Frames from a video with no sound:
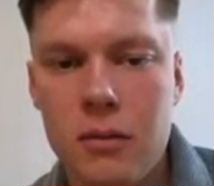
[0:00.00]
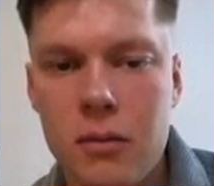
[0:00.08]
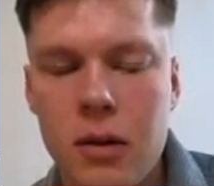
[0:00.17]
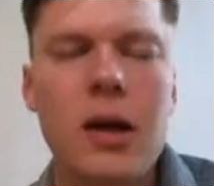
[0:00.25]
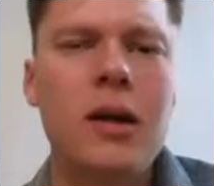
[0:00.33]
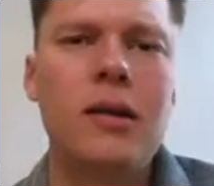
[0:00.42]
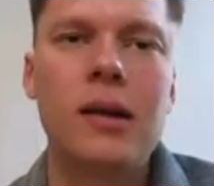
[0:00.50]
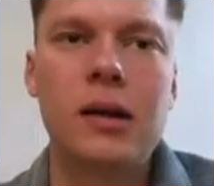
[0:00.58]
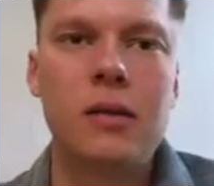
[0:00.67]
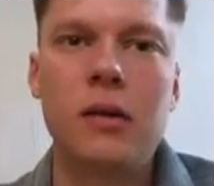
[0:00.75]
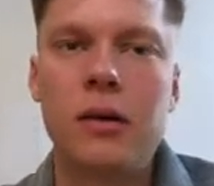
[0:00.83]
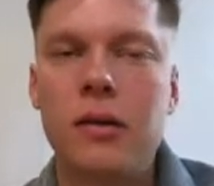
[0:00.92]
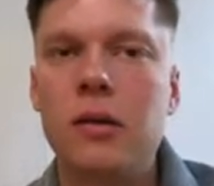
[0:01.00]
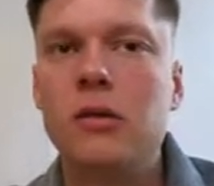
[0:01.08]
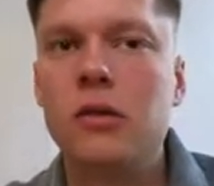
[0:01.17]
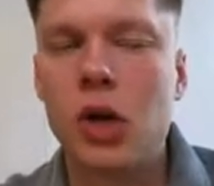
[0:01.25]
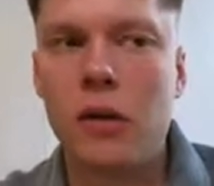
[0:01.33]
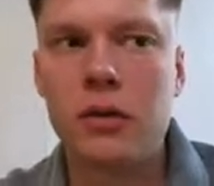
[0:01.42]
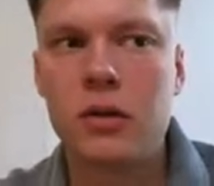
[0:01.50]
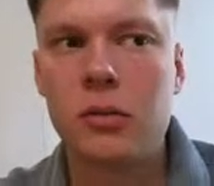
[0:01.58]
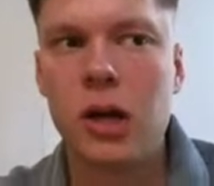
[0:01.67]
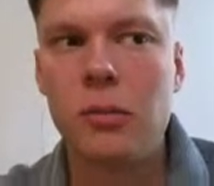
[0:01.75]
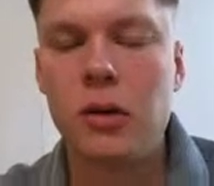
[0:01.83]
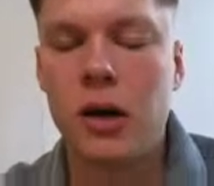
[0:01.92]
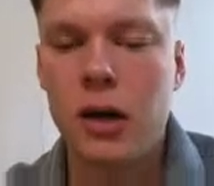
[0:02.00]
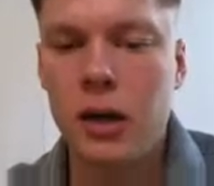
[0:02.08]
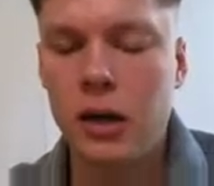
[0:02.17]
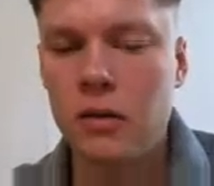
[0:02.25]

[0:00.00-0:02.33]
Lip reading: and like the JavaScript API